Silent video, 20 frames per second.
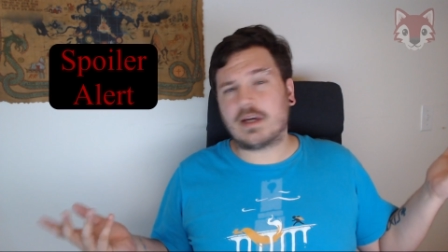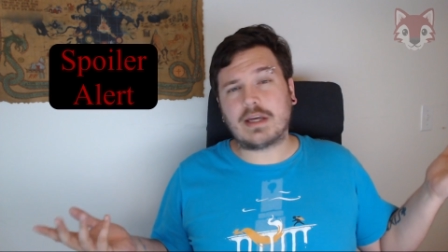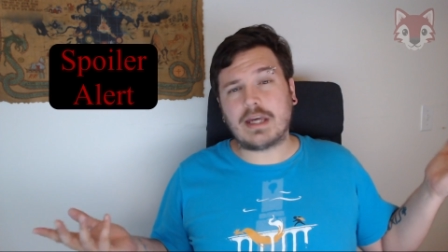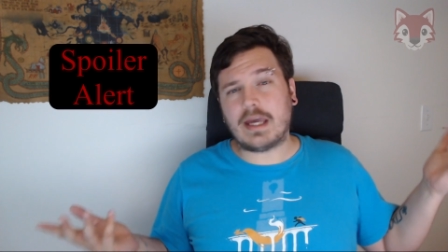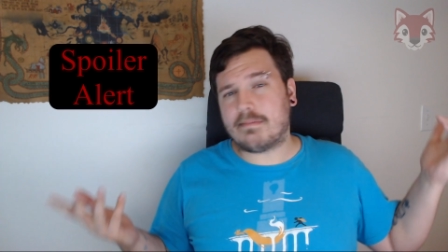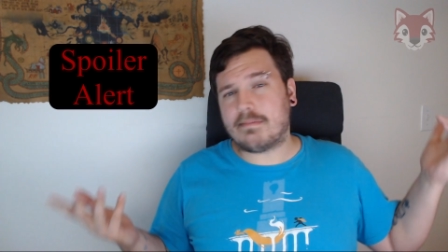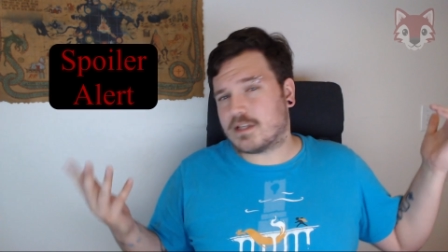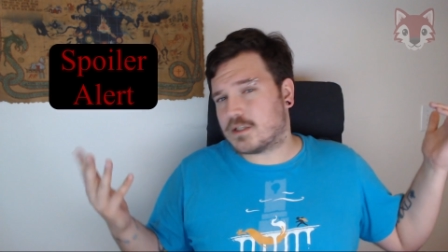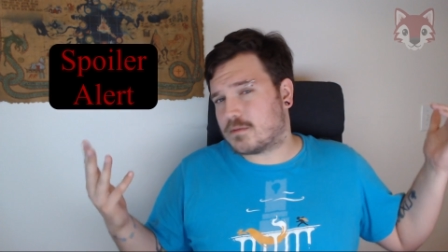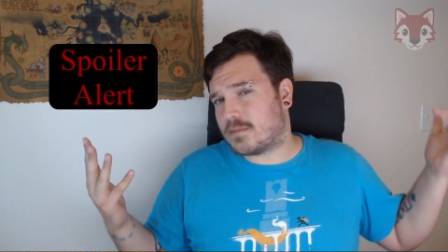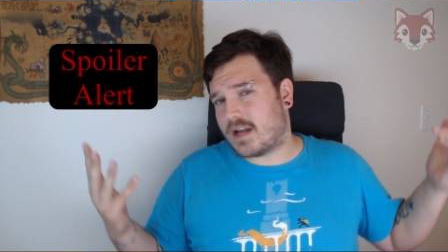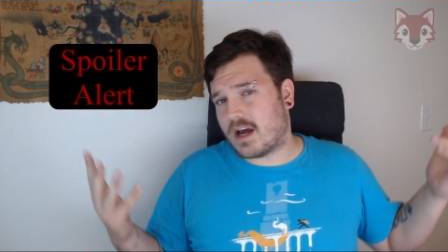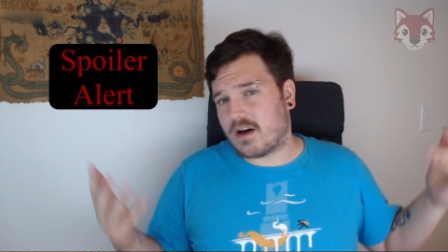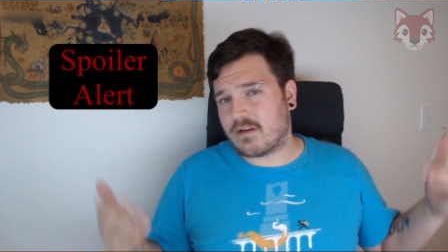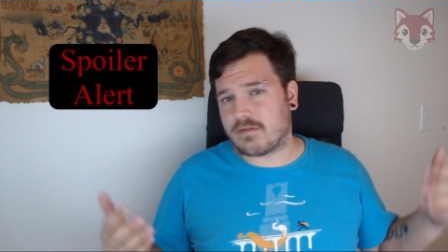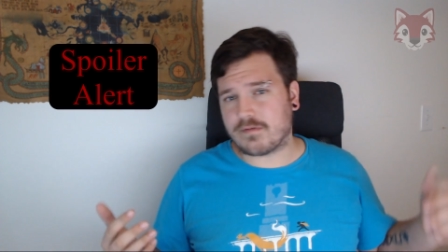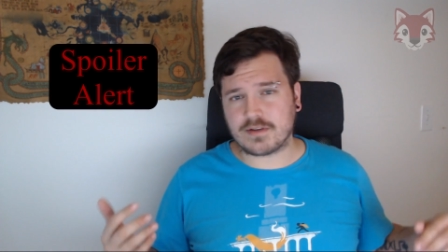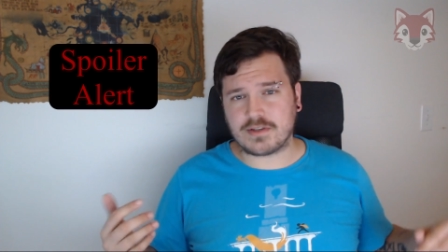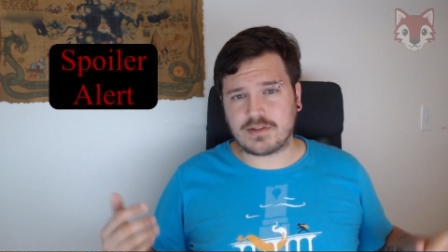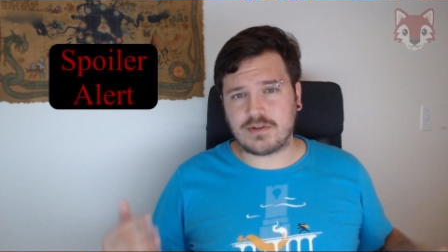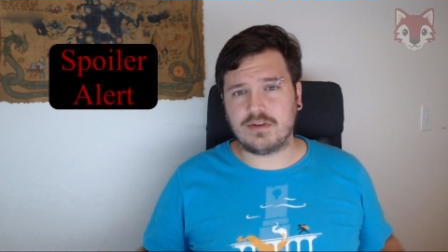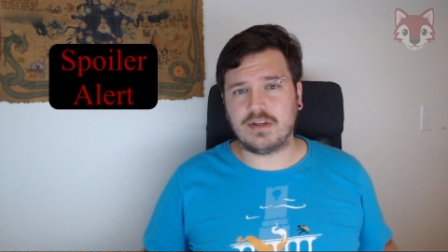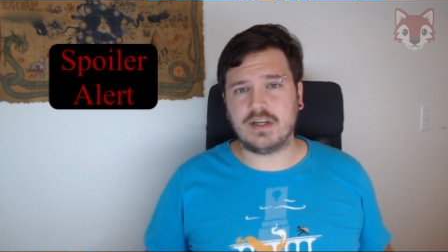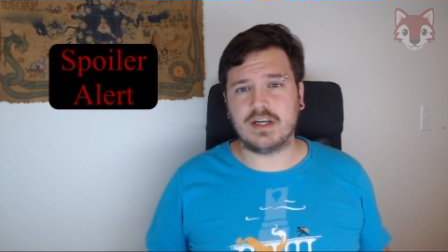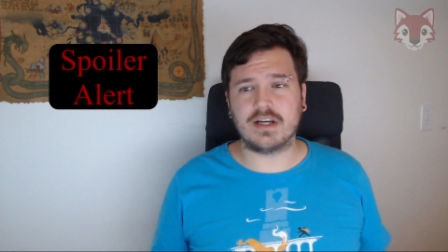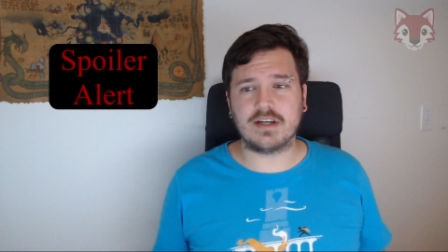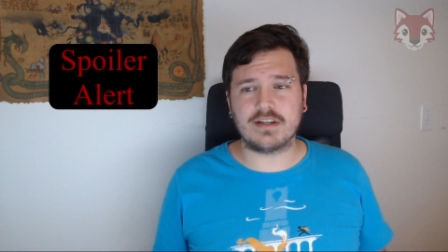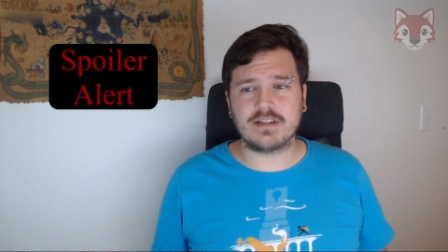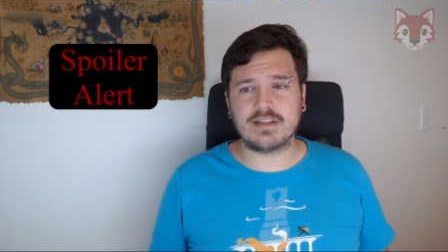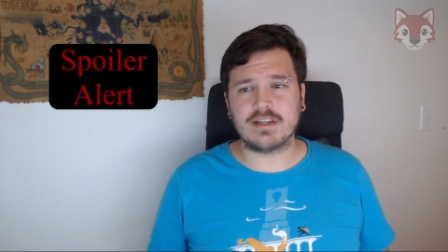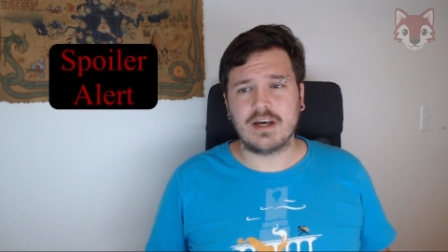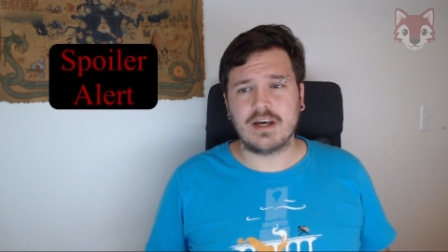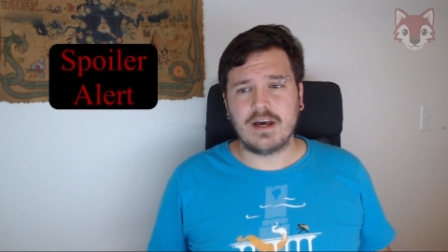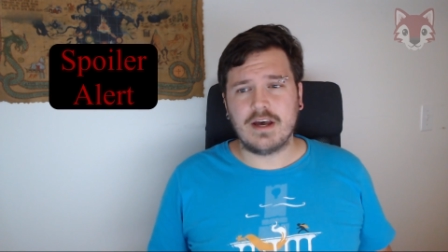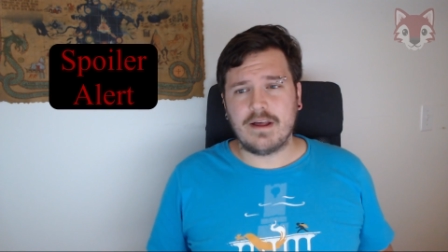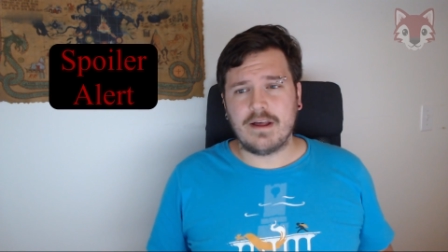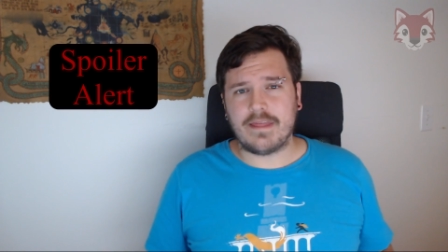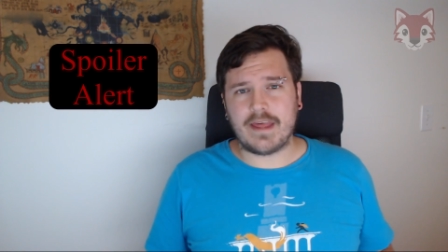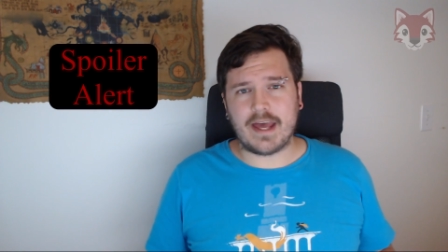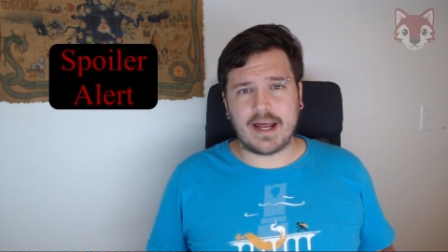a game that's been out for two years,
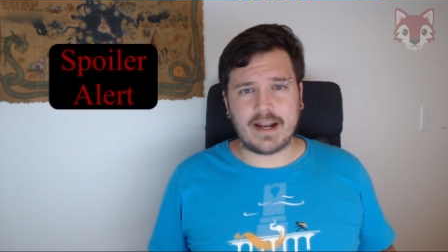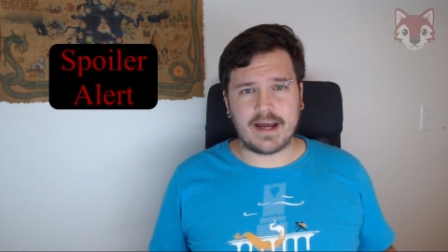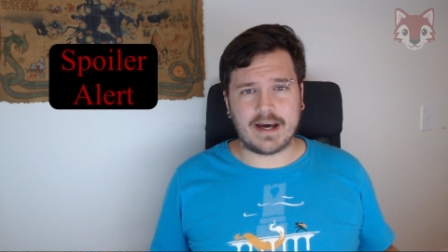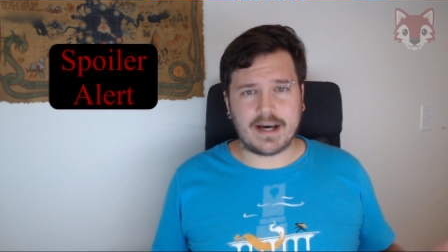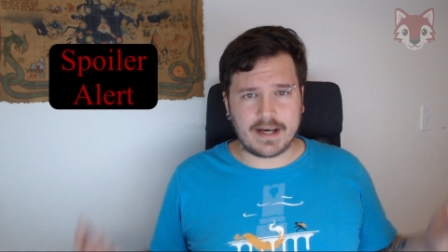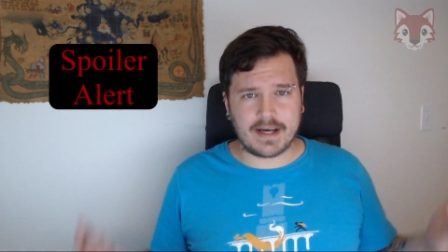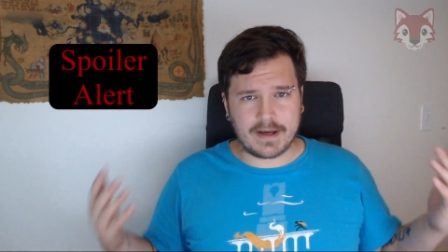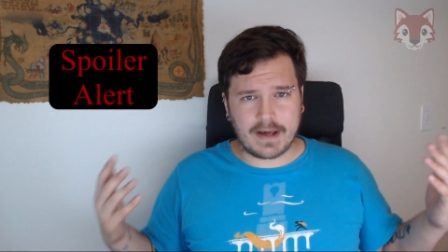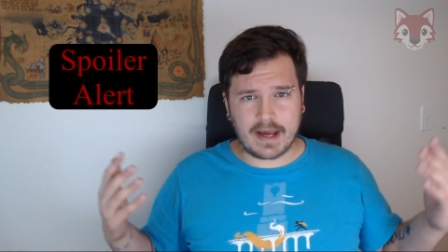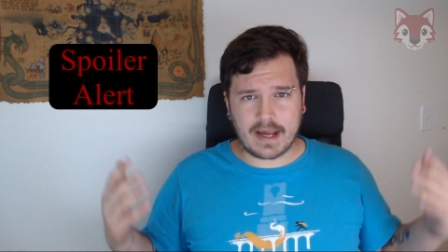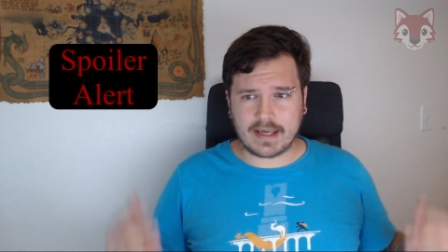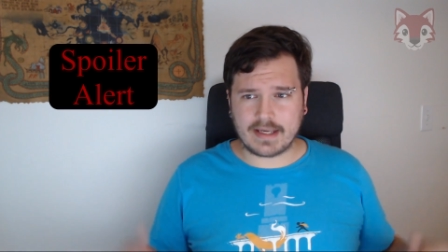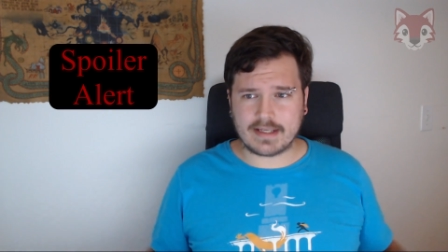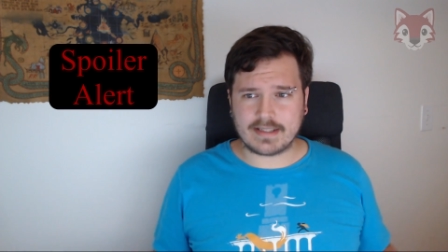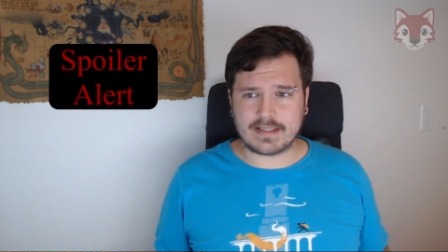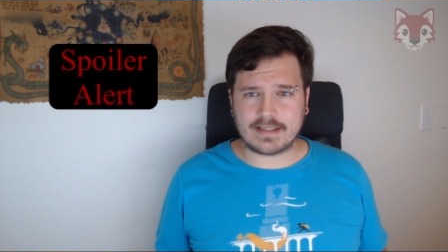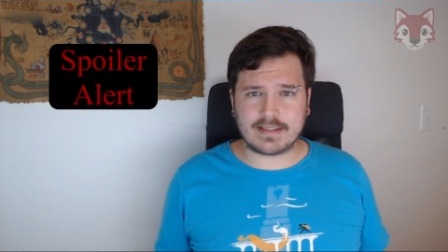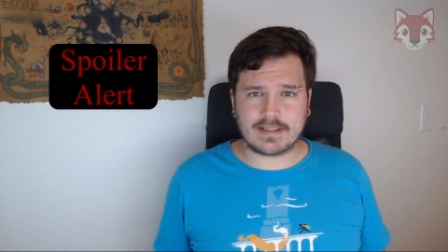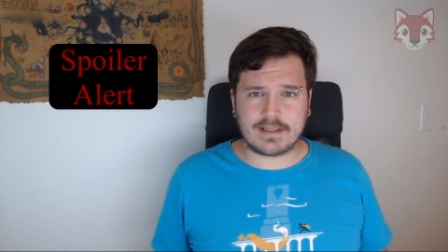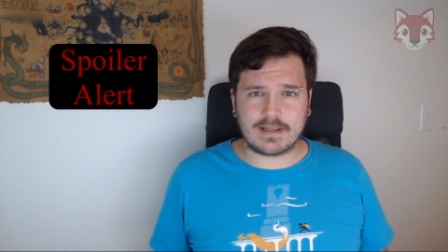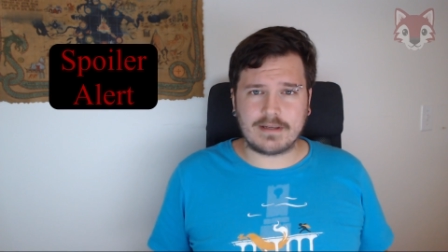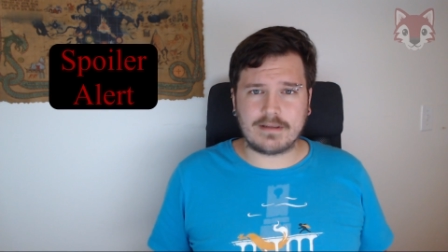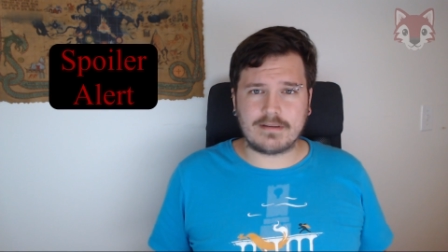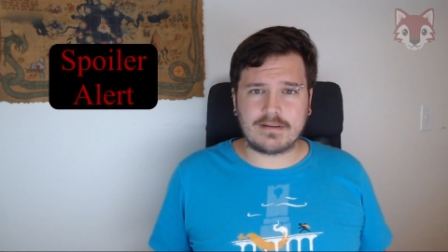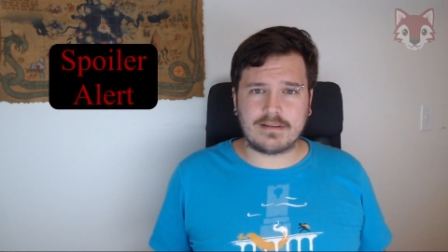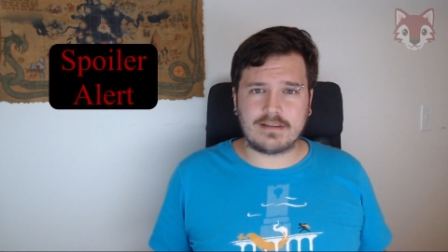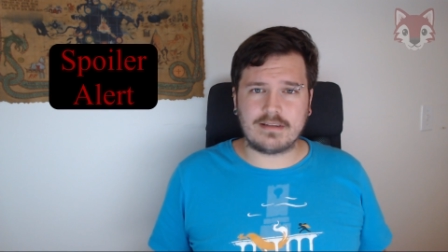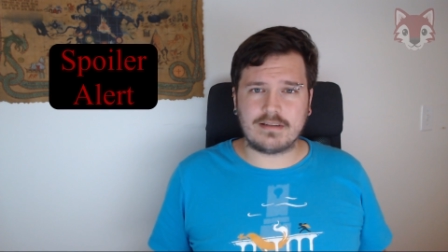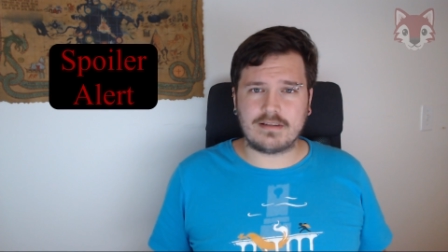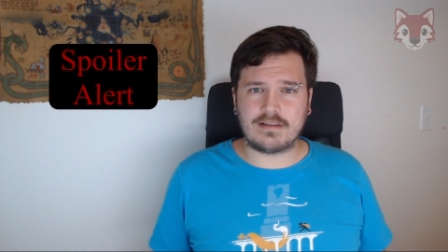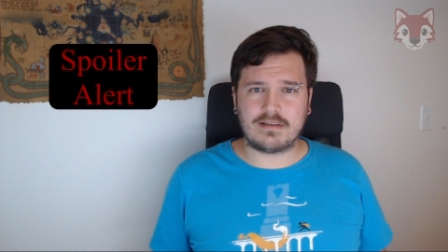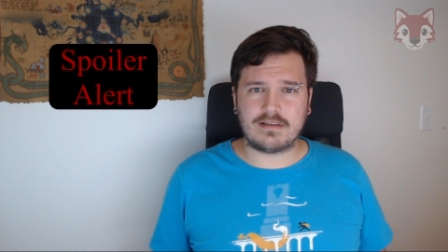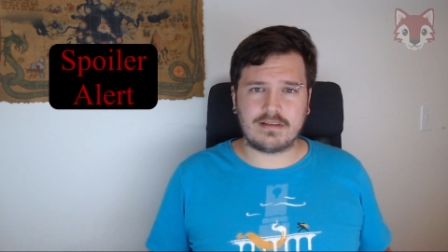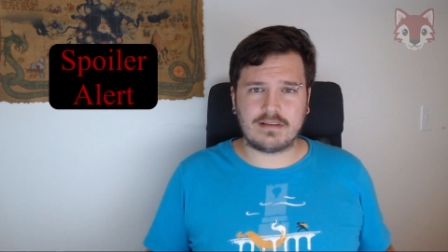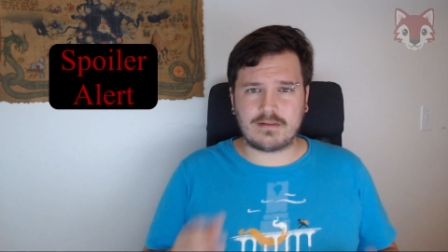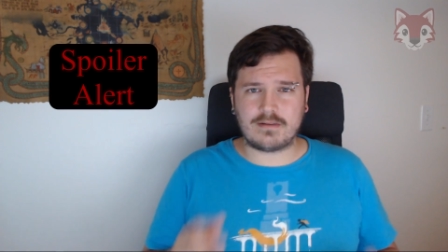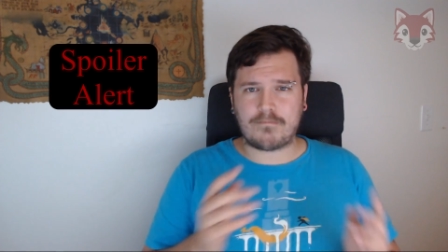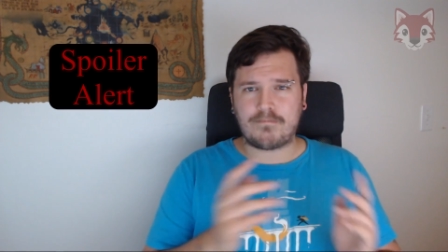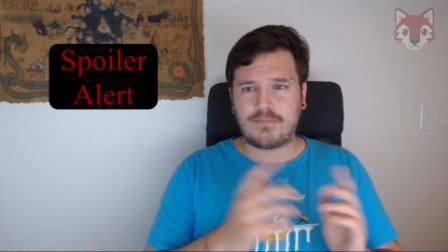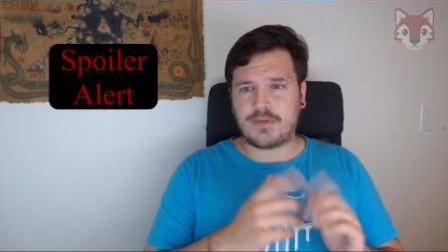then uh, I guess just,